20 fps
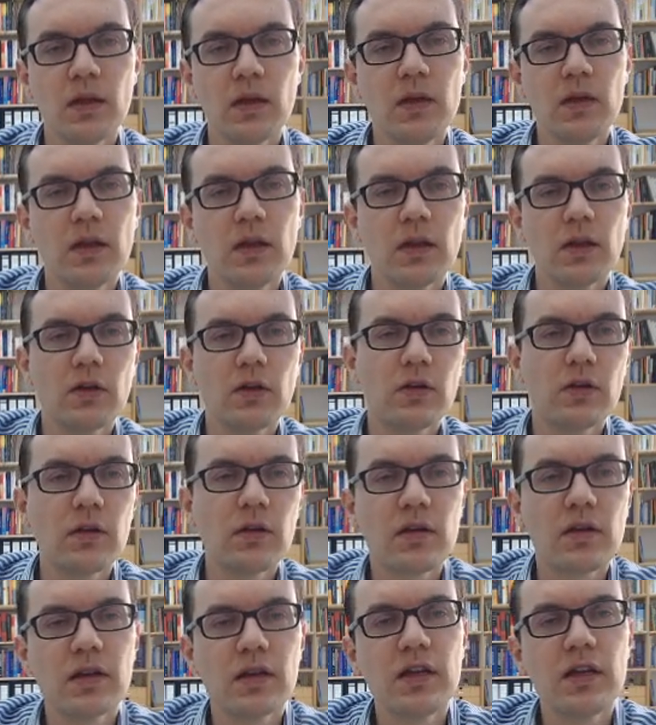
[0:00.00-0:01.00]
So this is
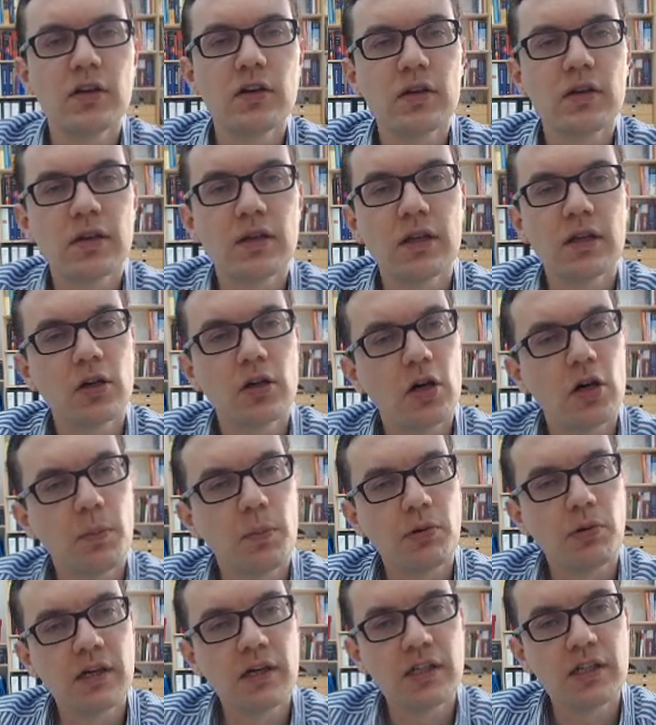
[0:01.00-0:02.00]
an interesting
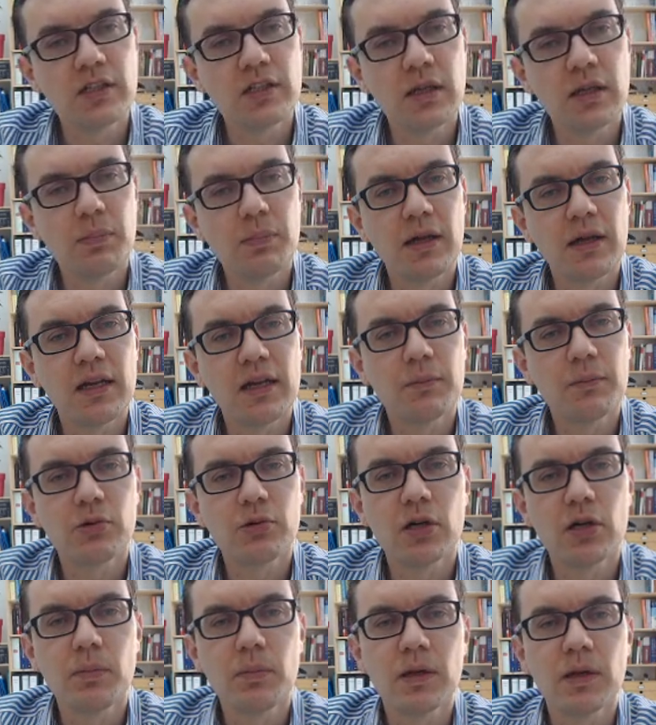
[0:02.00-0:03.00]
operational planning
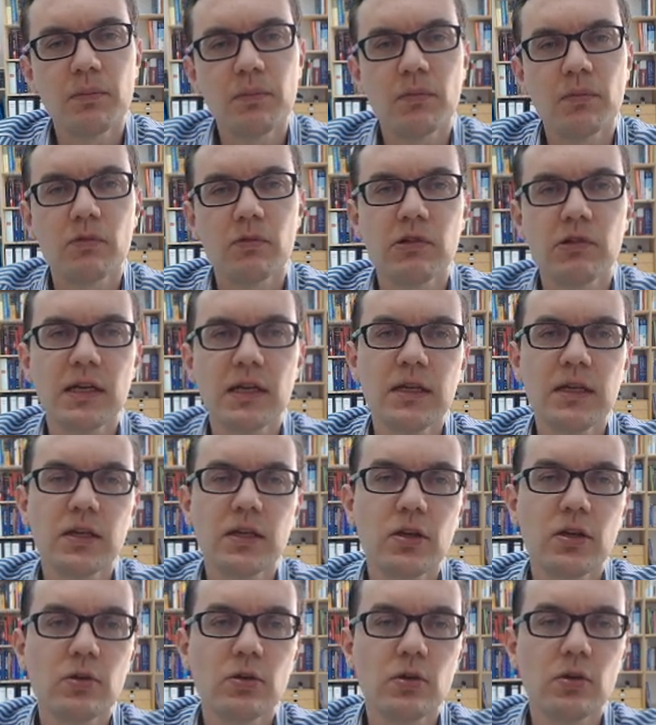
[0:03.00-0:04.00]
problem related
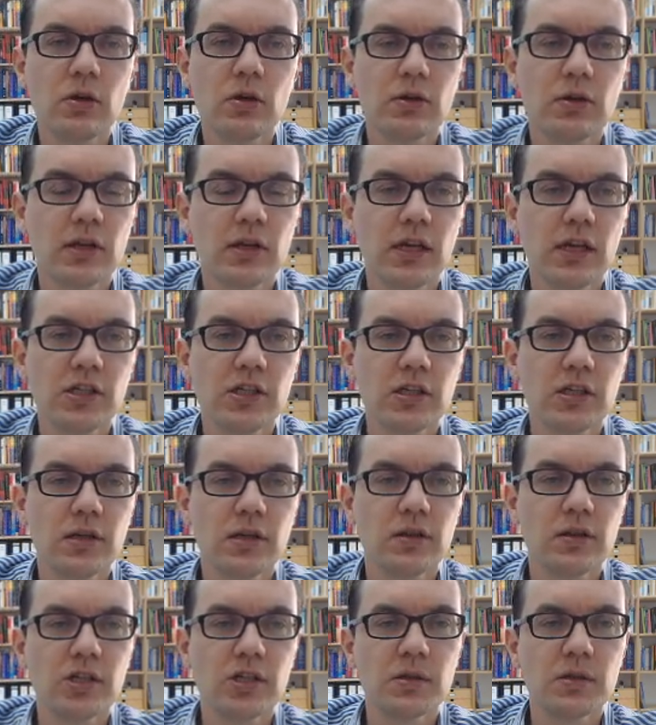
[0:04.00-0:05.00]
to location
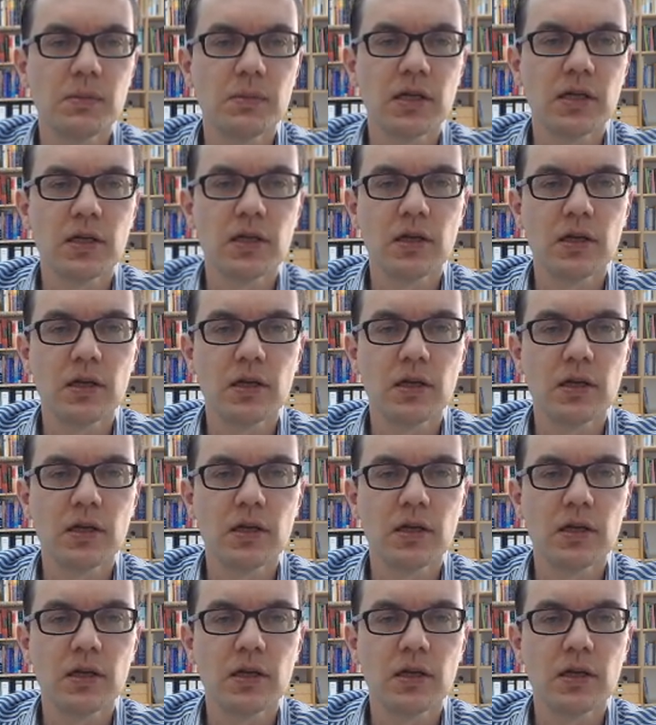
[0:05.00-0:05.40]
decision making.